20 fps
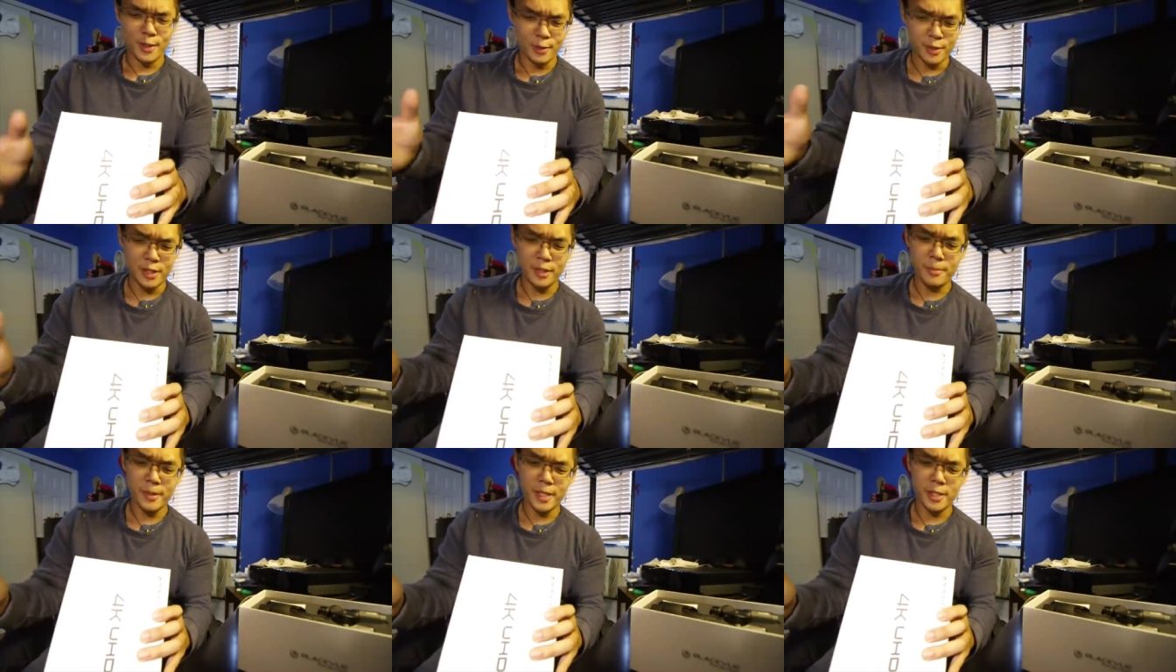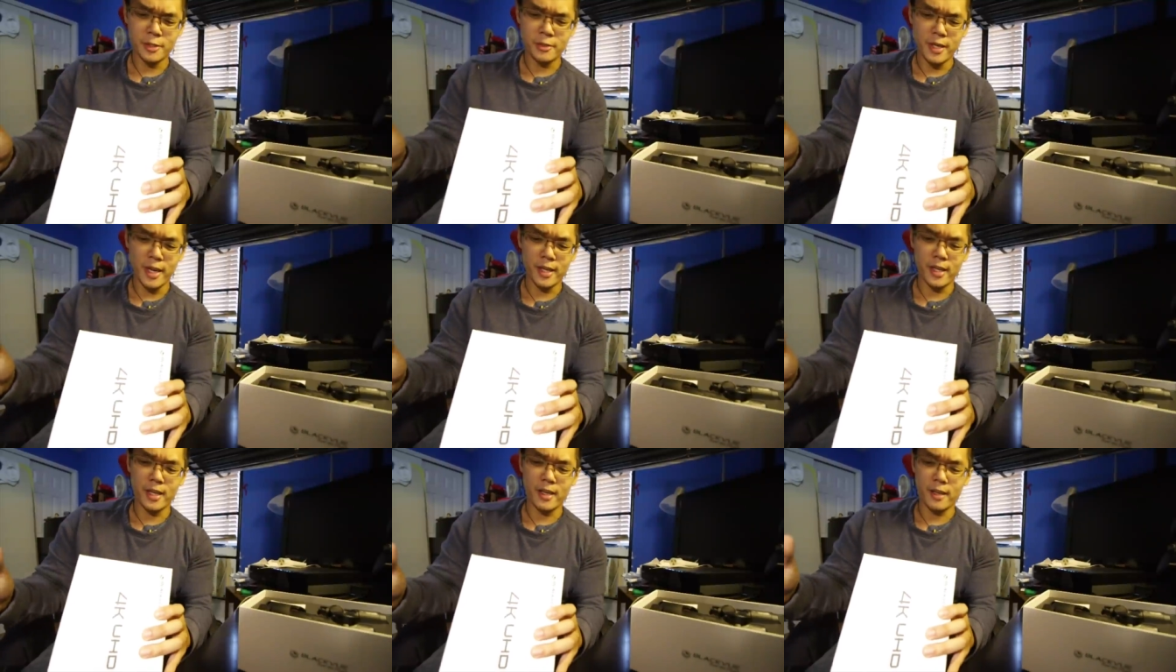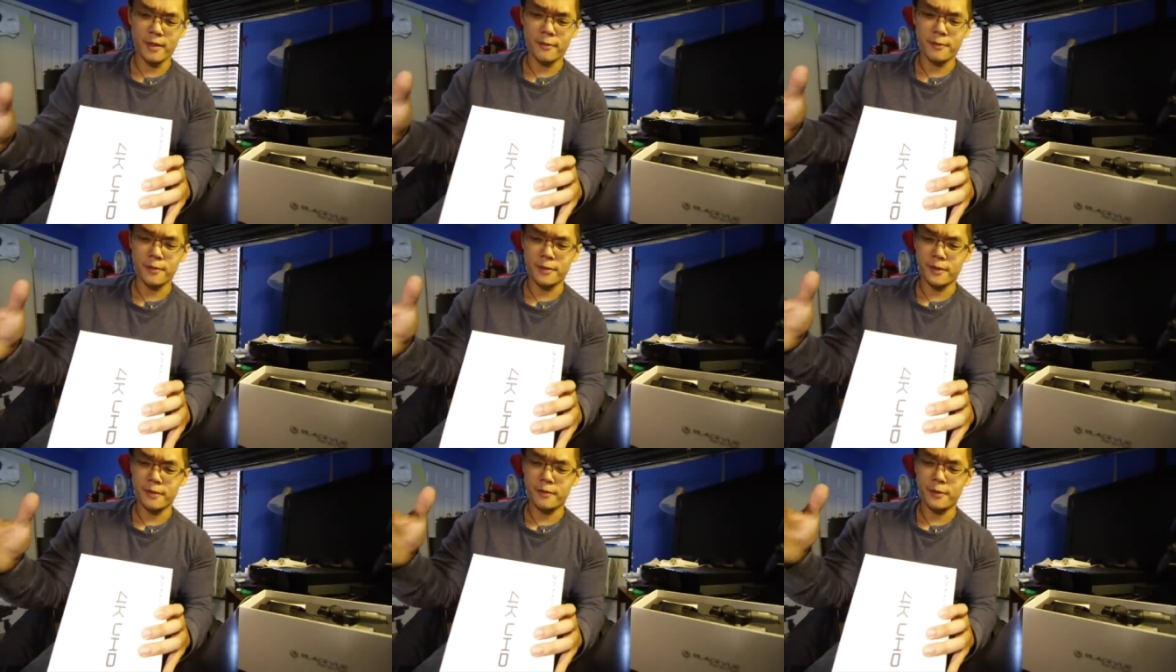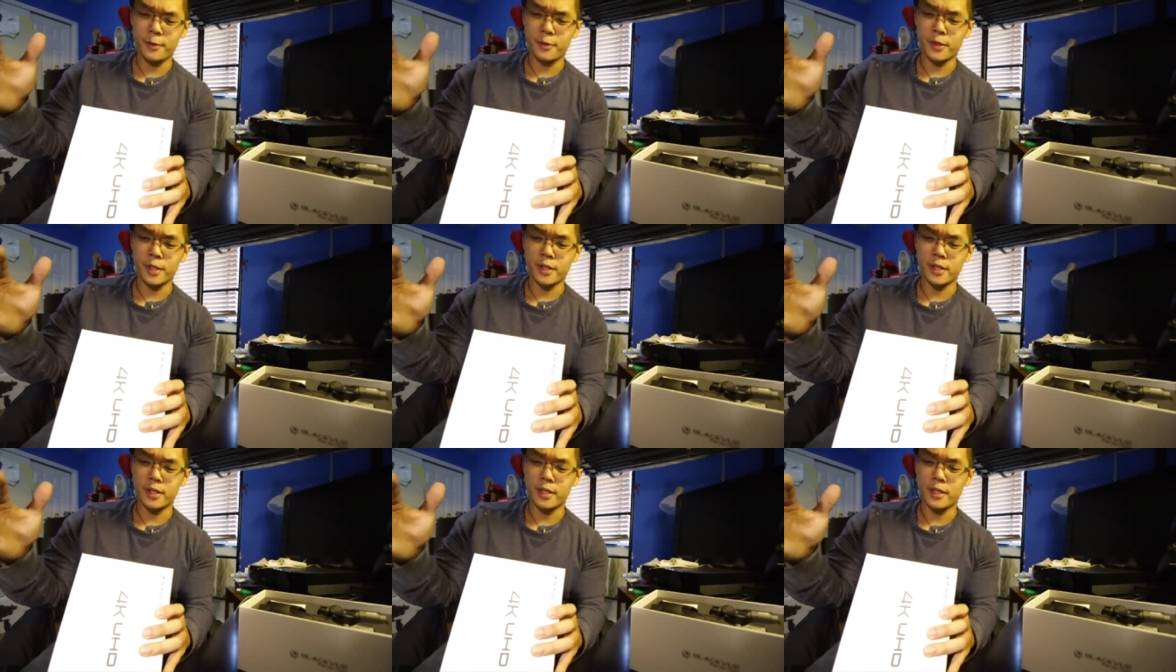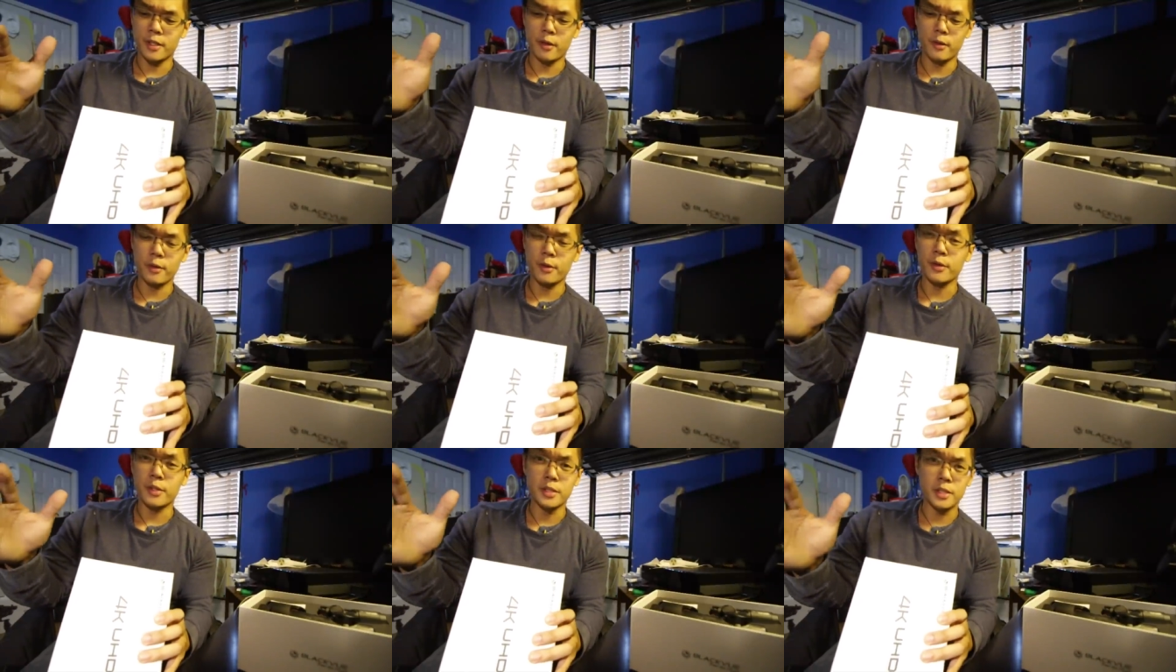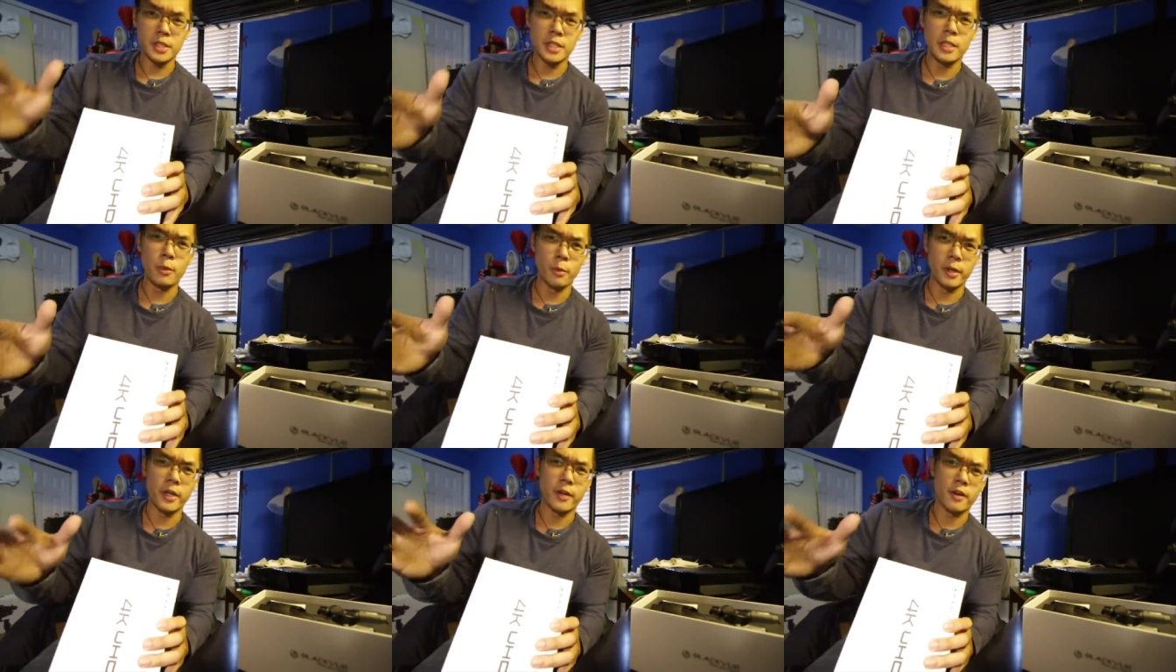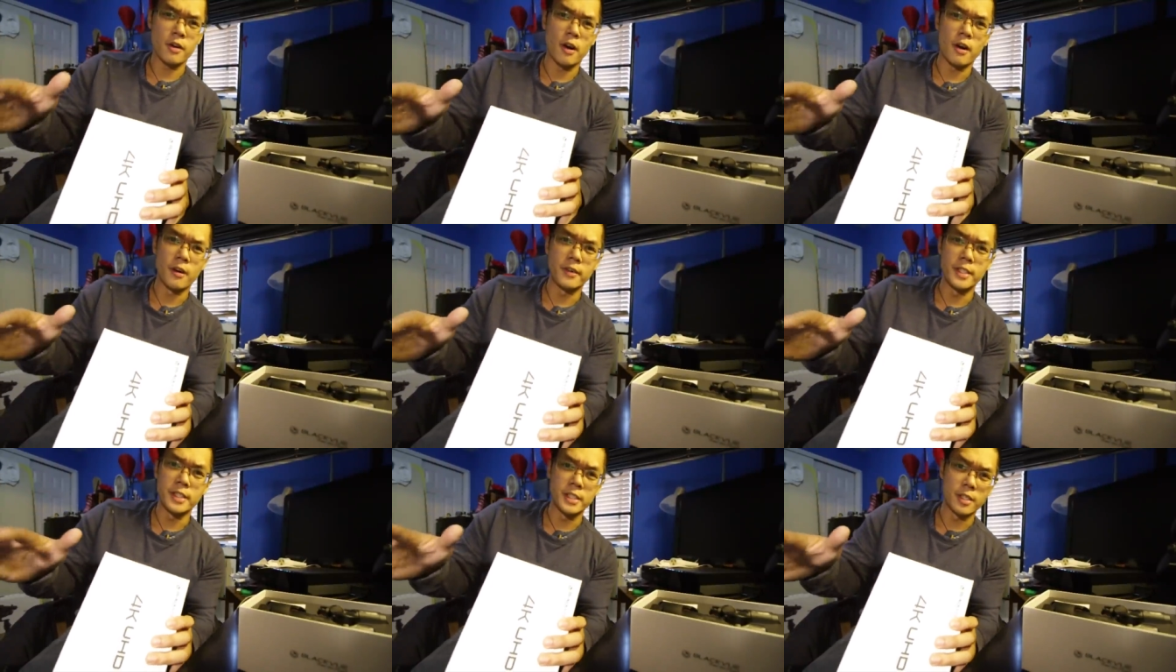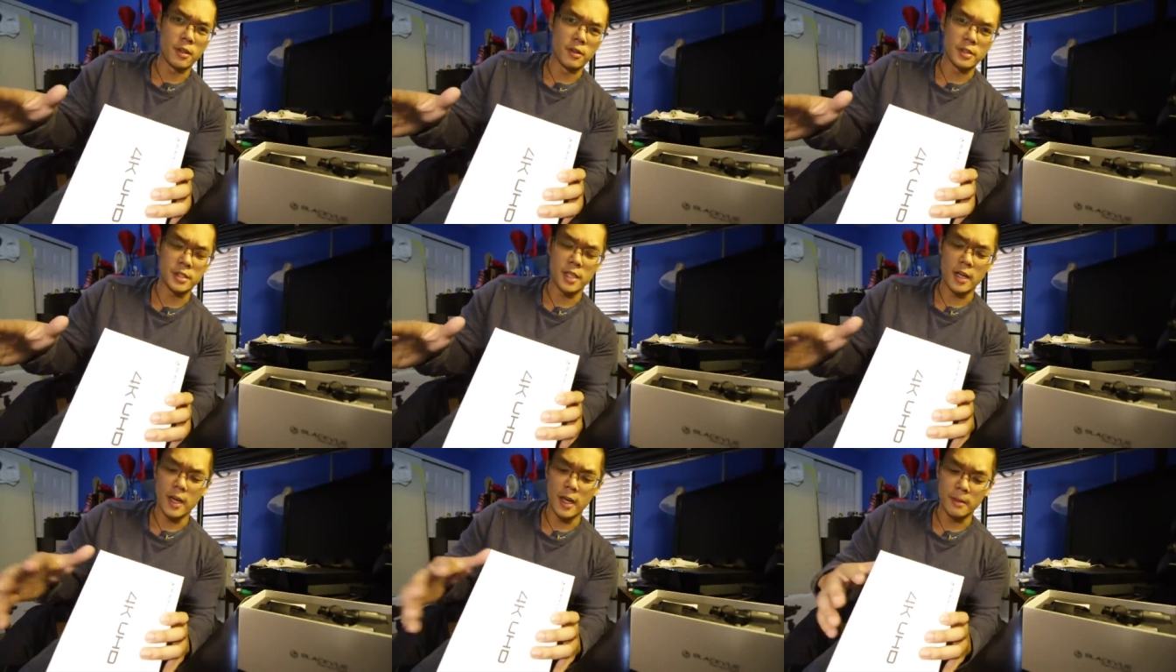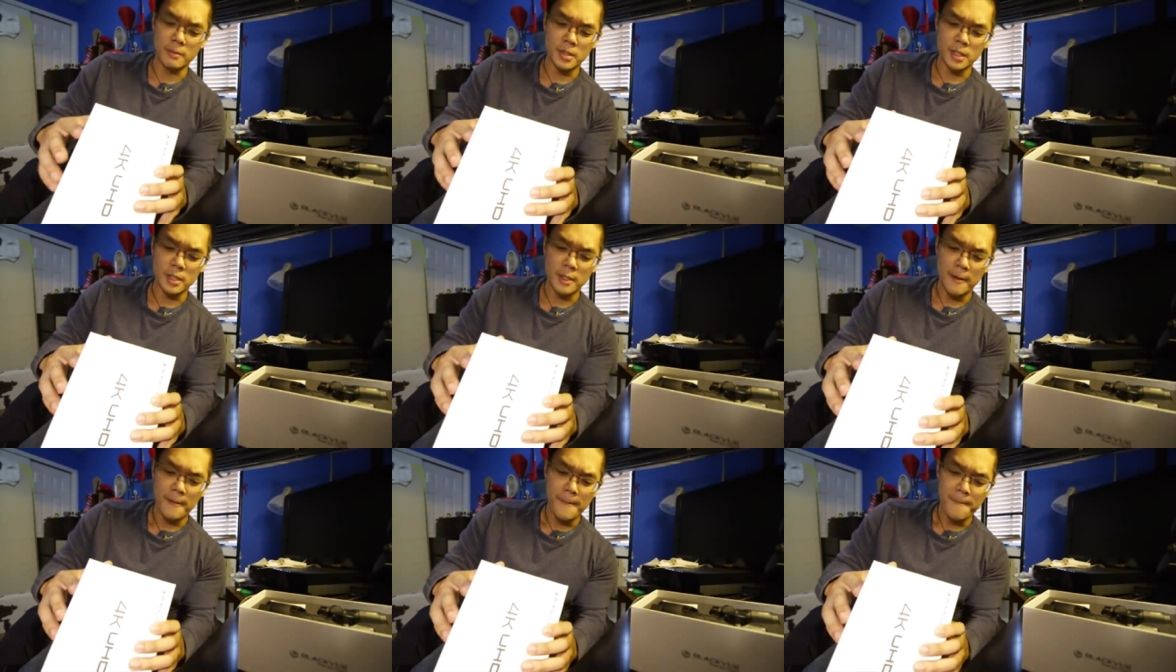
GPS tracking, if you can, you know, you can see where your car is at all times.